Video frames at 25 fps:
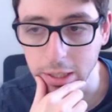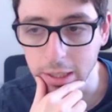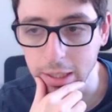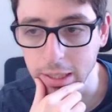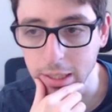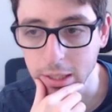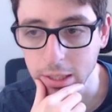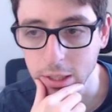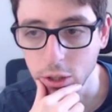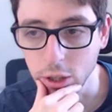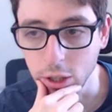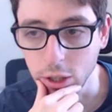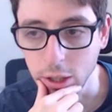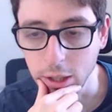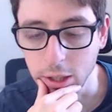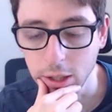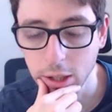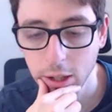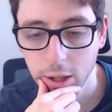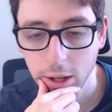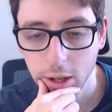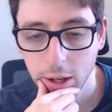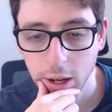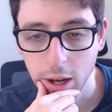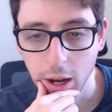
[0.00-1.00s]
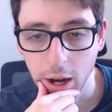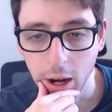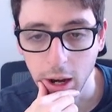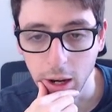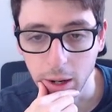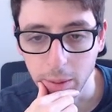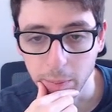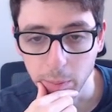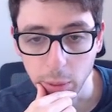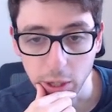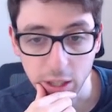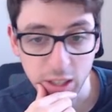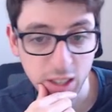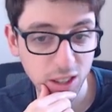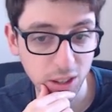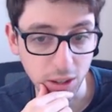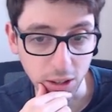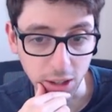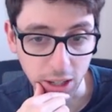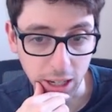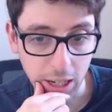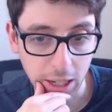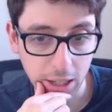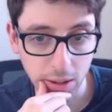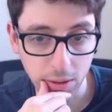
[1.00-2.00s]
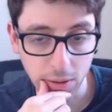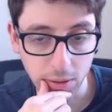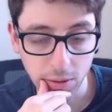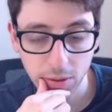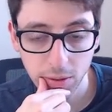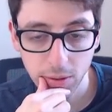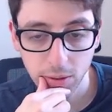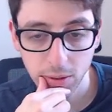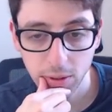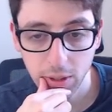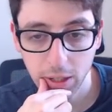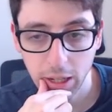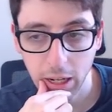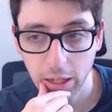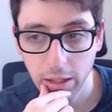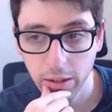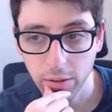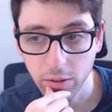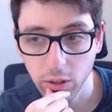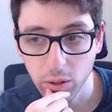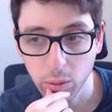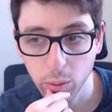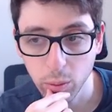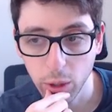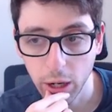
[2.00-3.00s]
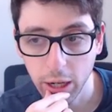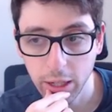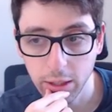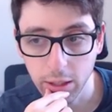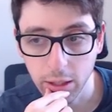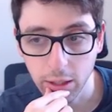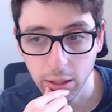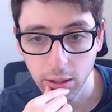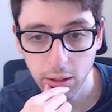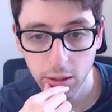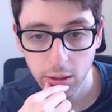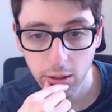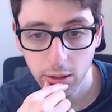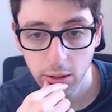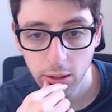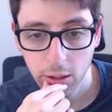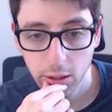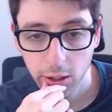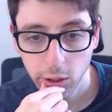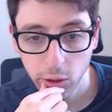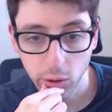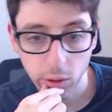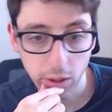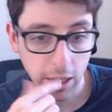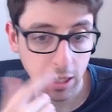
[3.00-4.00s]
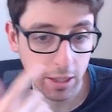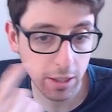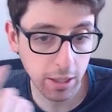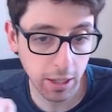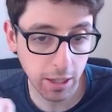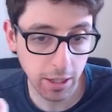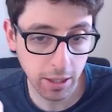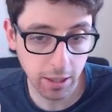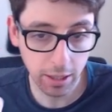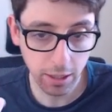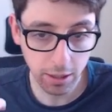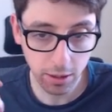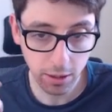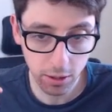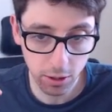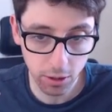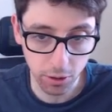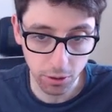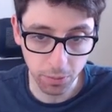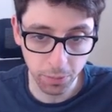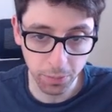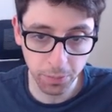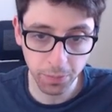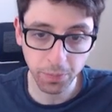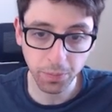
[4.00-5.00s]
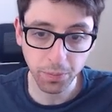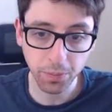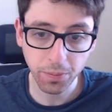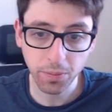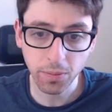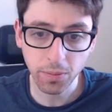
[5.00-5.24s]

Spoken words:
this decision. But still, kind of surprising. So knight takes a2.